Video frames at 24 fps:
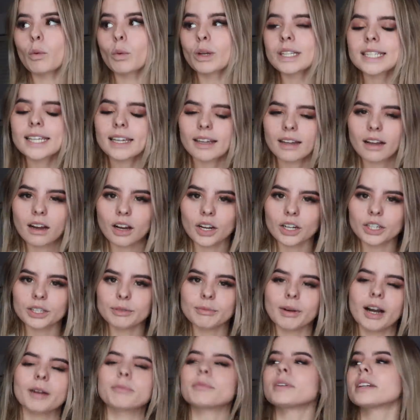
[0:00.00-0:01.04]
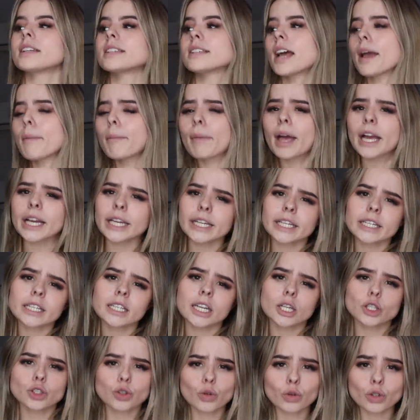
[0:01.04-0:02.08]
Once they get home, I'm gonna say, Megan,
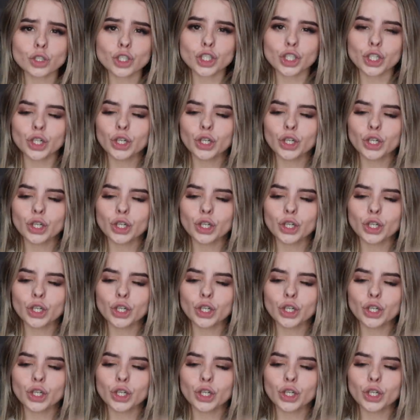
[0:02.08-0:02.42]
can I talk to